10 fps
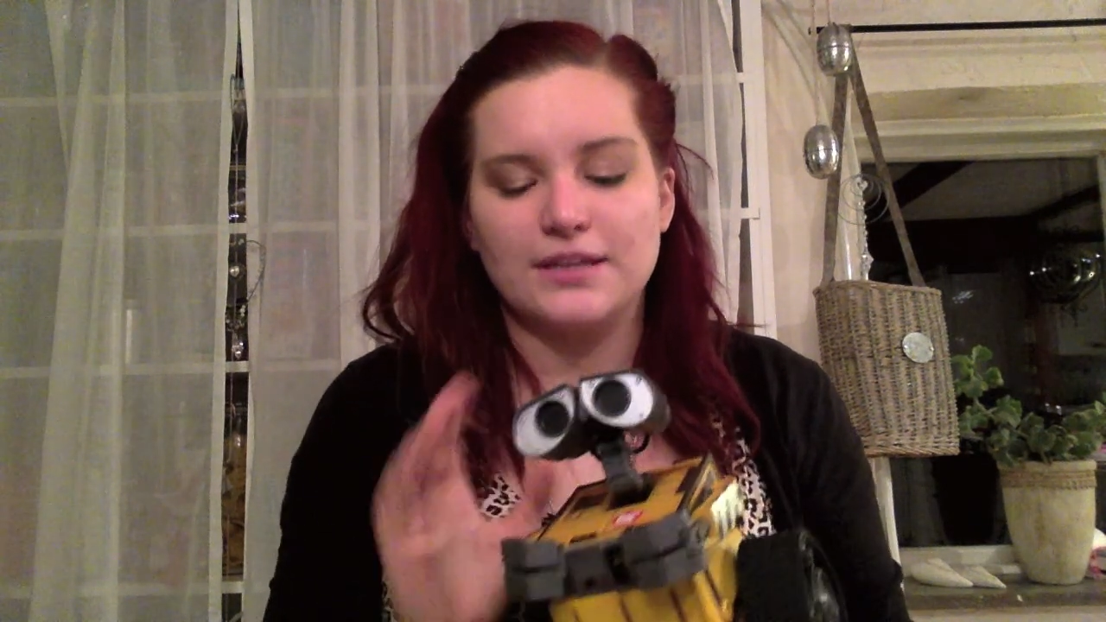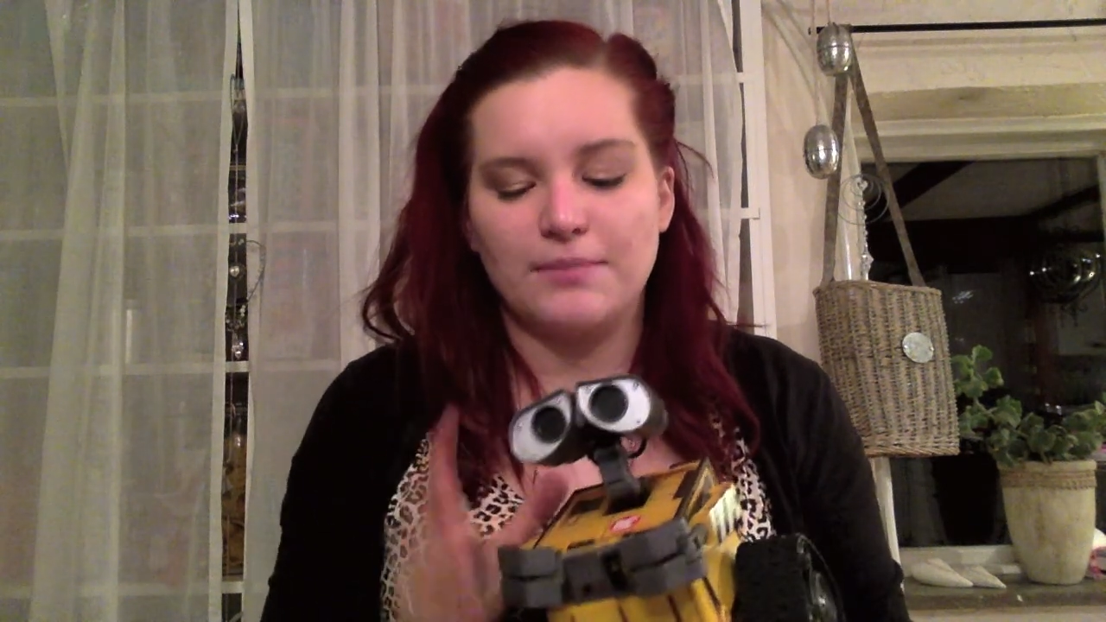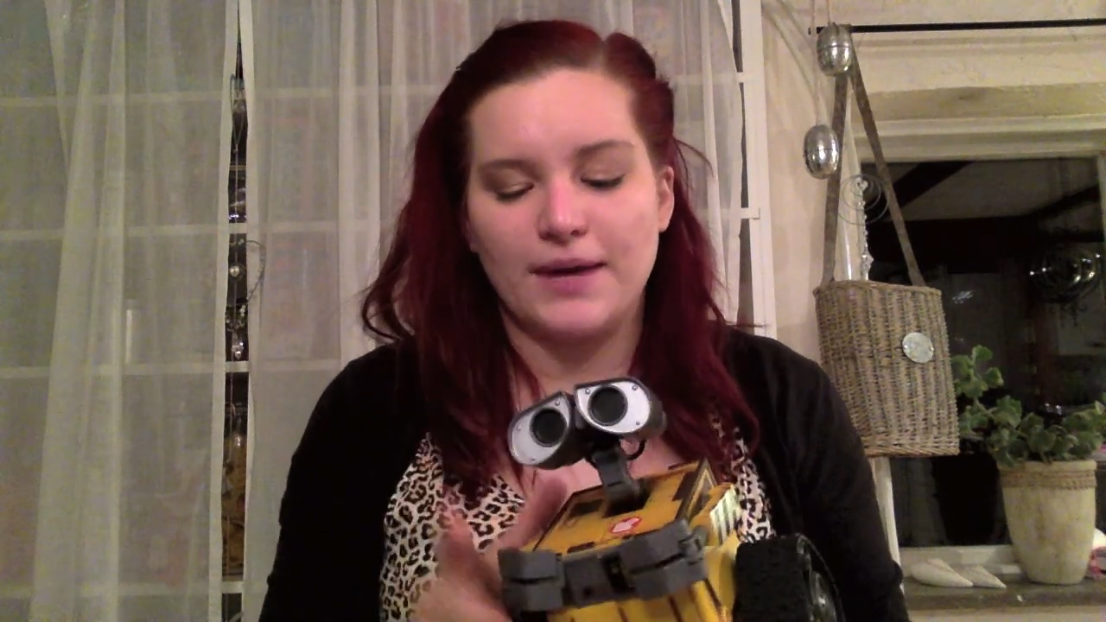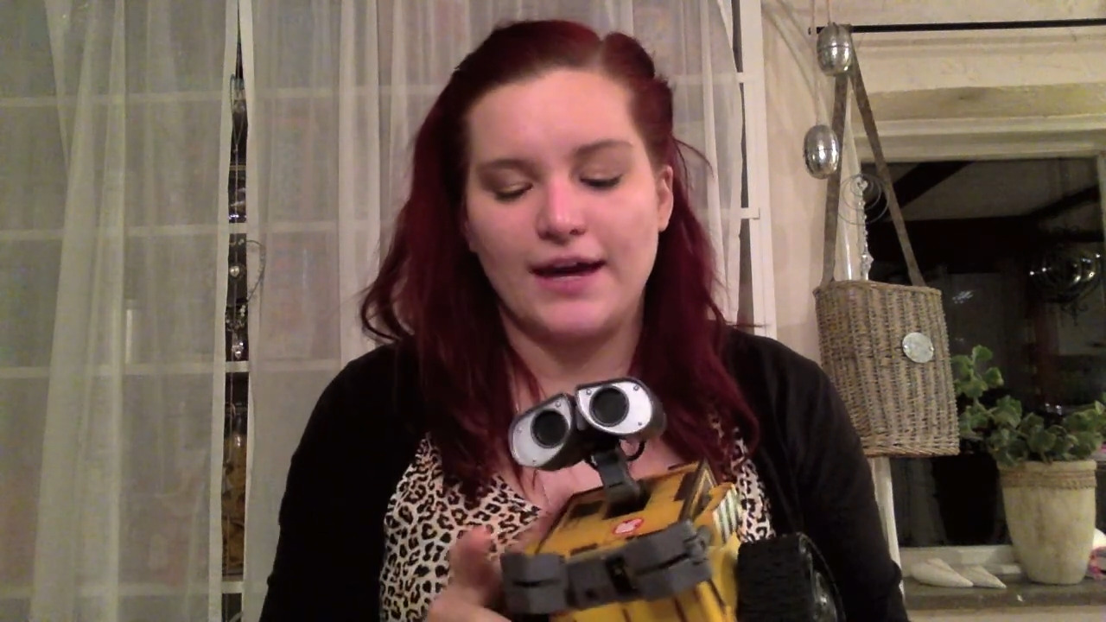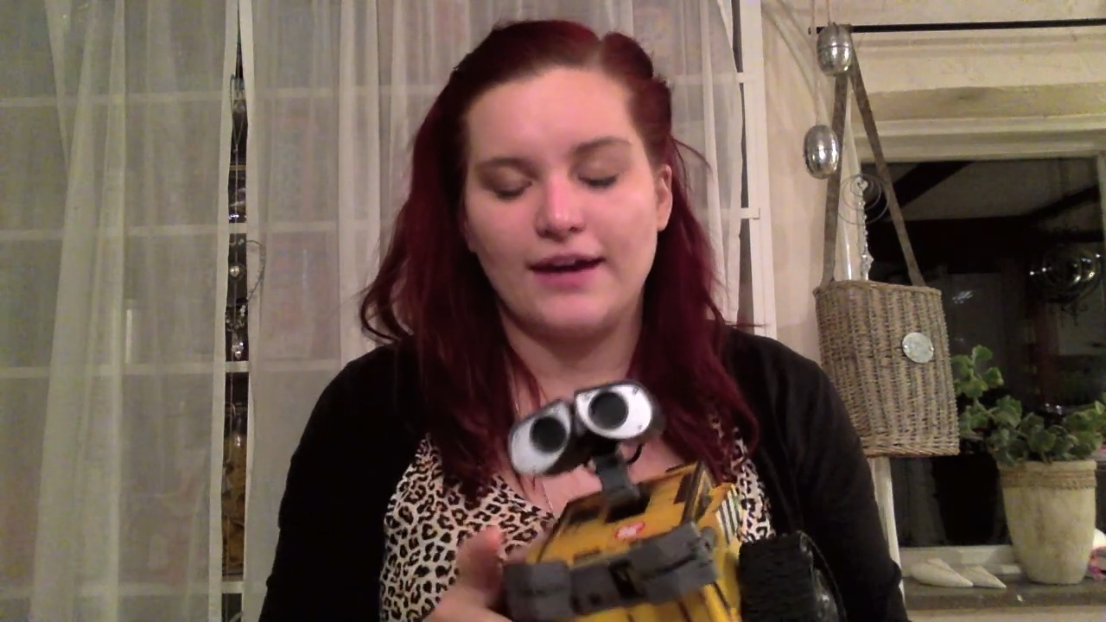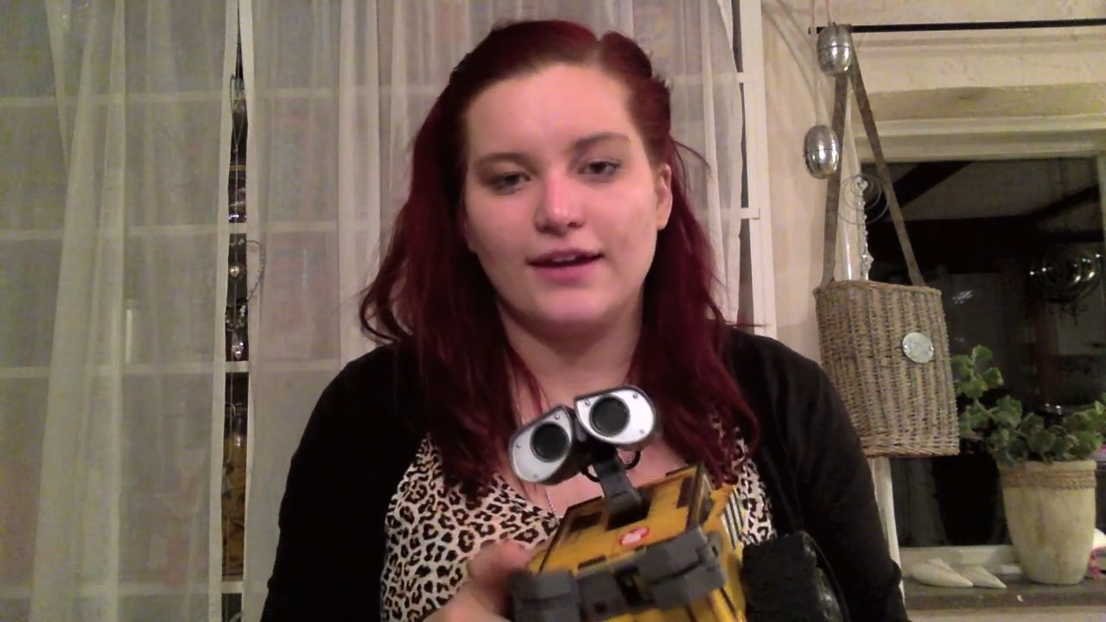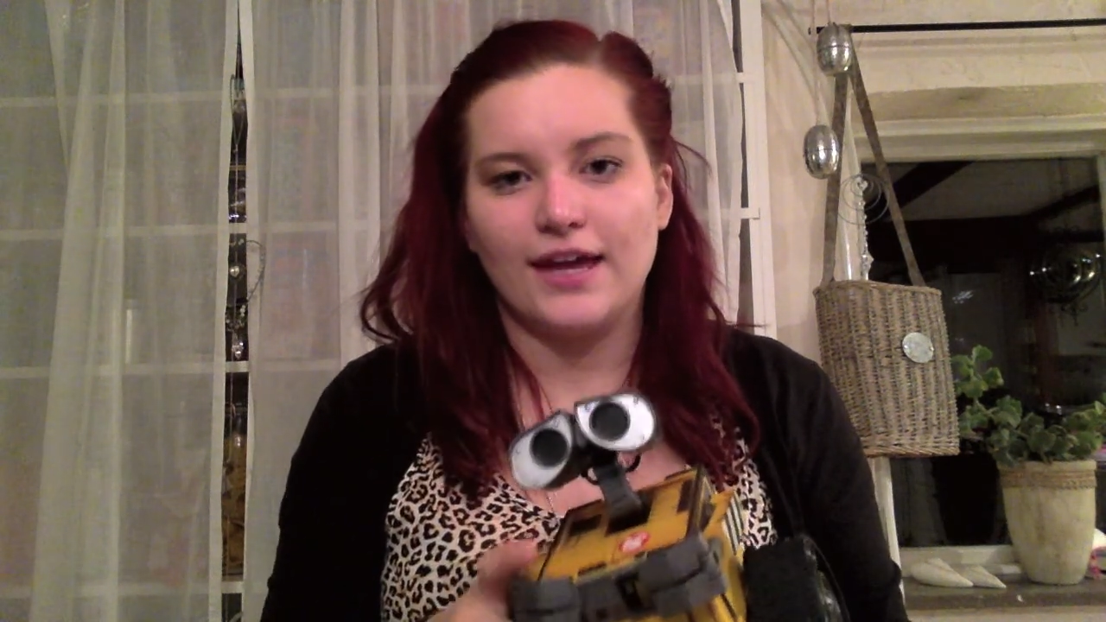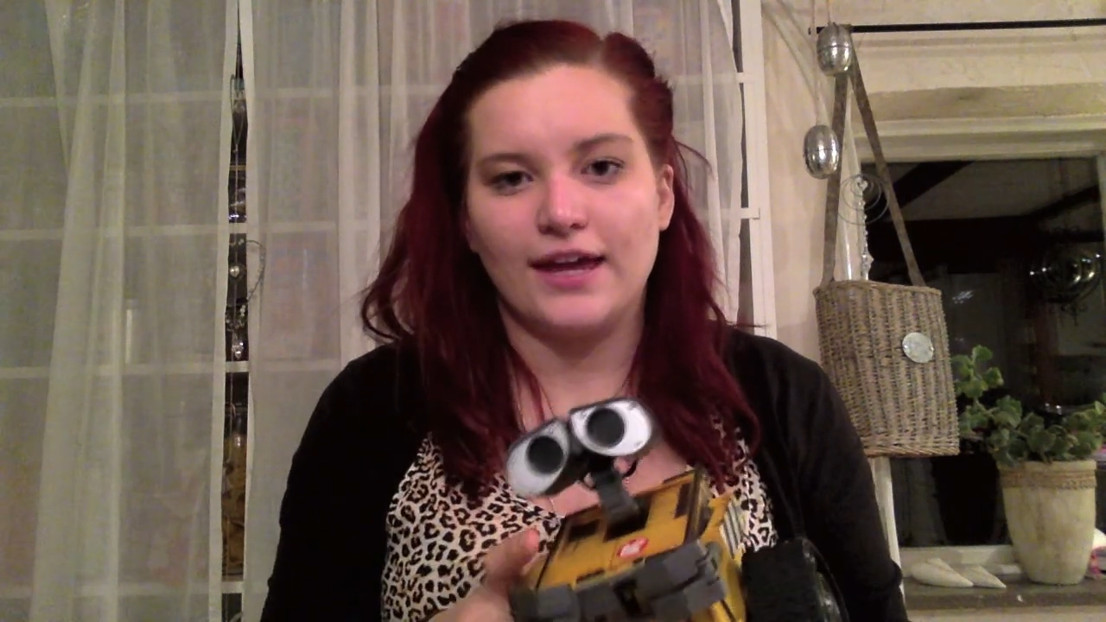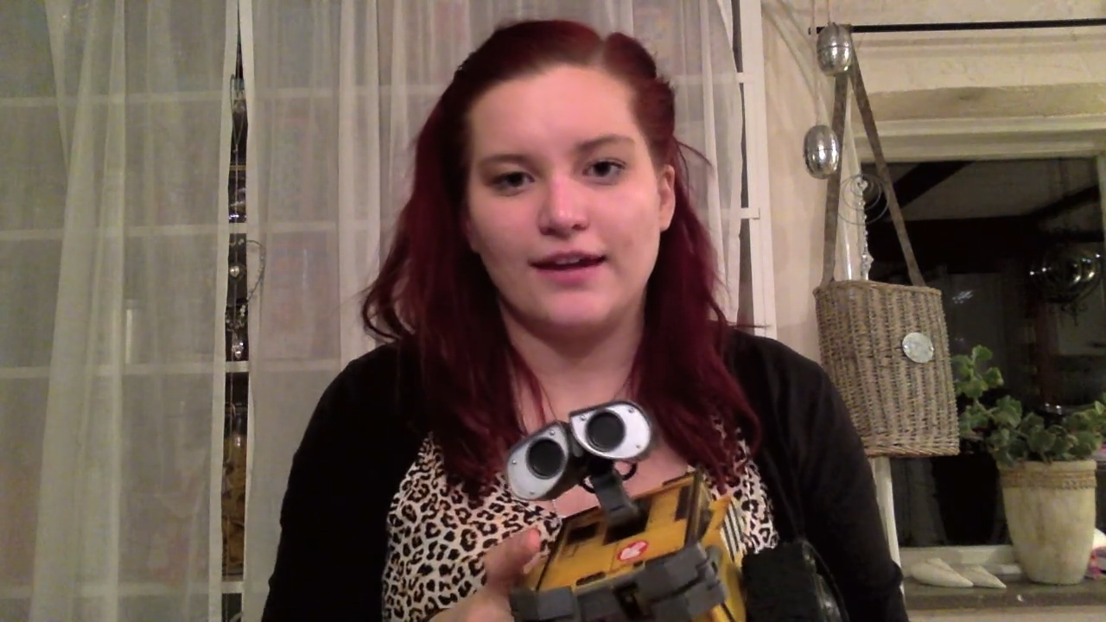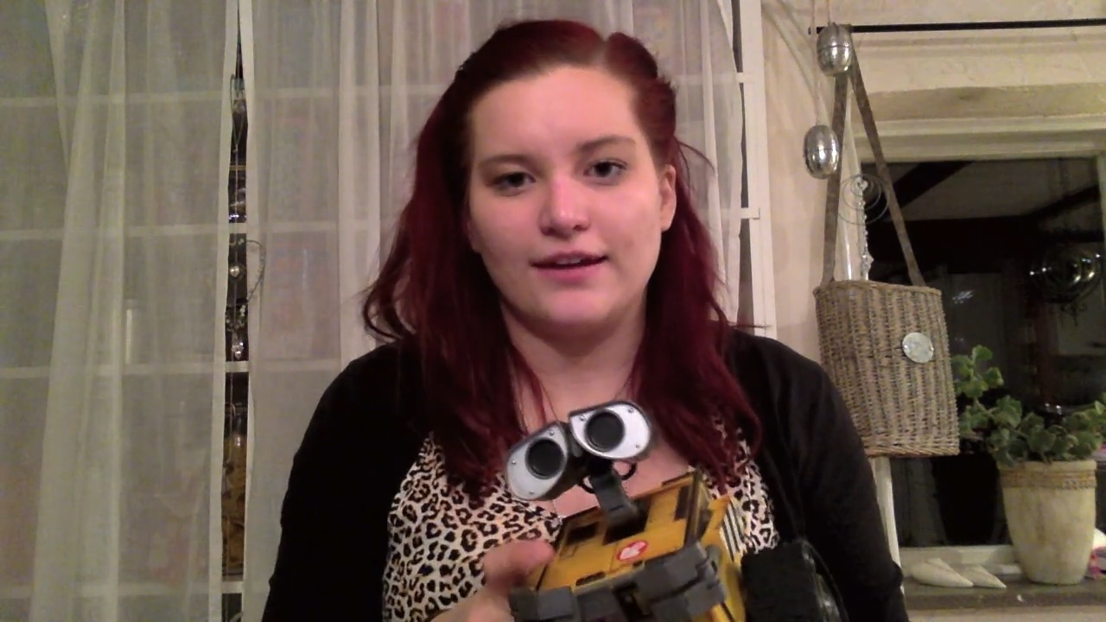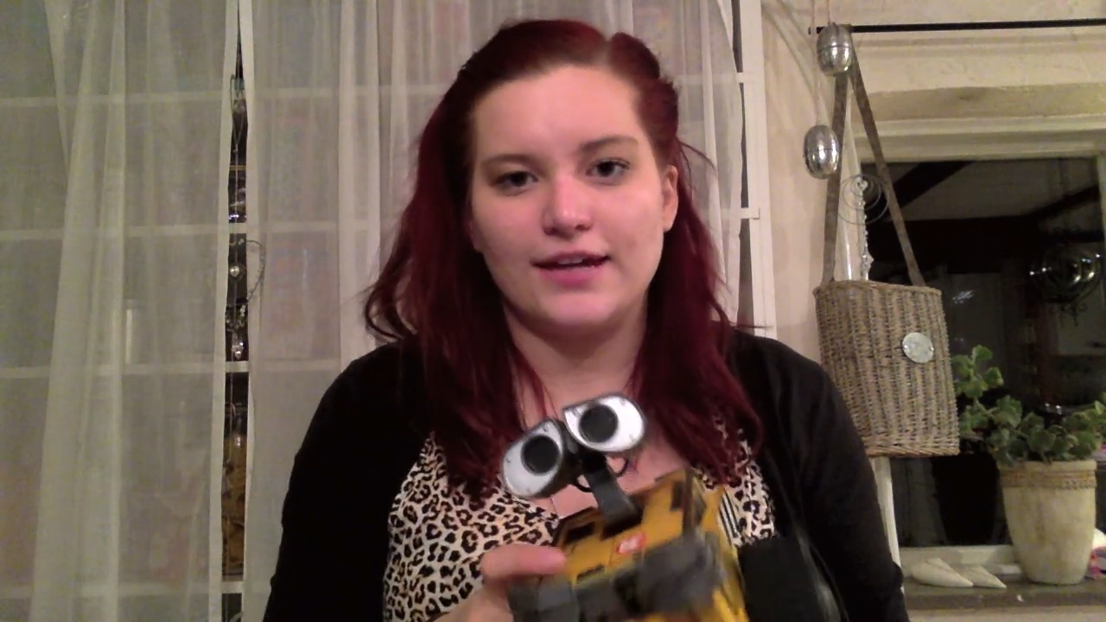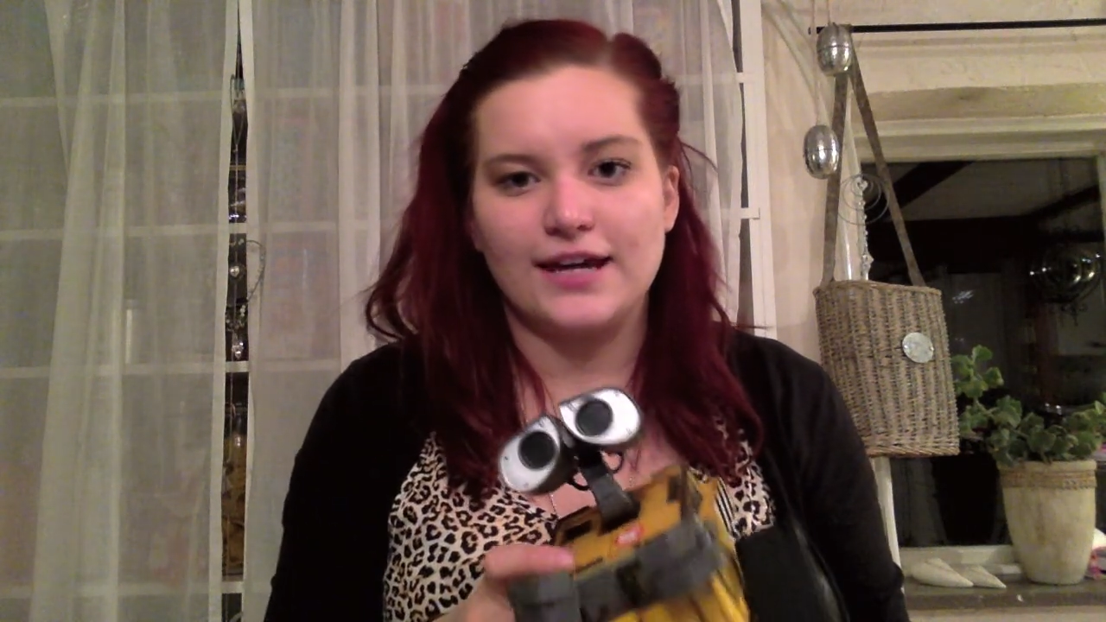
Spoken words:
bag and